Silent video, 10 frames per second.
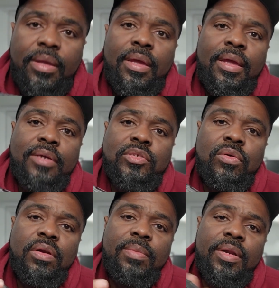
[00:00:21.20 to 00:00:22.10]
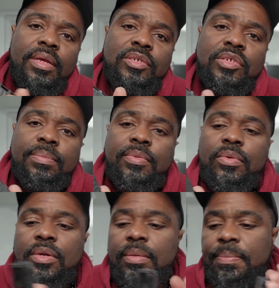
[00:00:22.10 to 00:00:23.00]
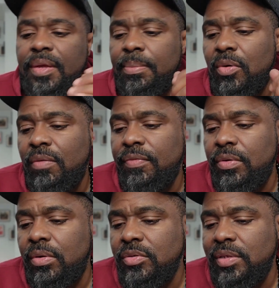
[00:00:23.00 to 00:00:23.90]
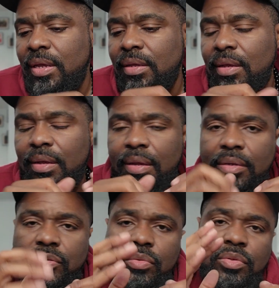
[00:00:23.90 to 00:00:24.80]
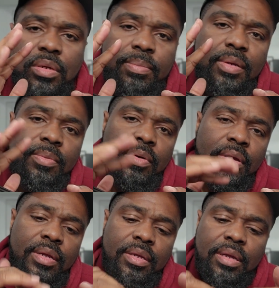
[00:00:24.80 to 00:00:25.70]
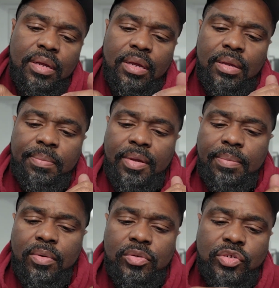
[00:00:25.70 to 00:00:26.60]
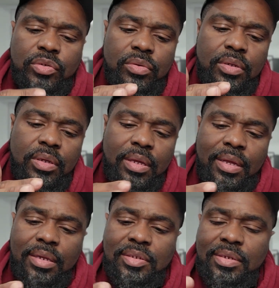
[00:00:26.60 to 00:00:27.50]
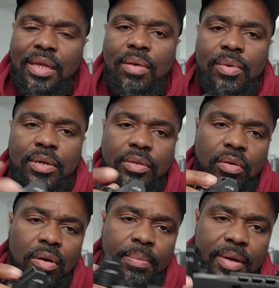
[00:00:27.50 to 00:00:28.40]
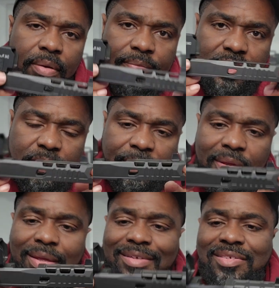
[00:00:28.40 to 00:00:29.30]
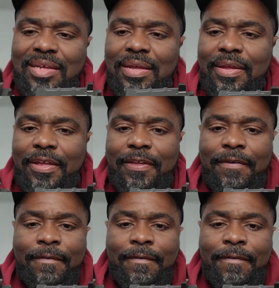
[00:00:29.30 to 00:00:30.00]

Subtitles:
Hey, how's it going, everybody? It's your boy Big Ball Vlogs, aka 210 Big Ball, aka Big Ball Shooting, and today I wanted to talk about this PSA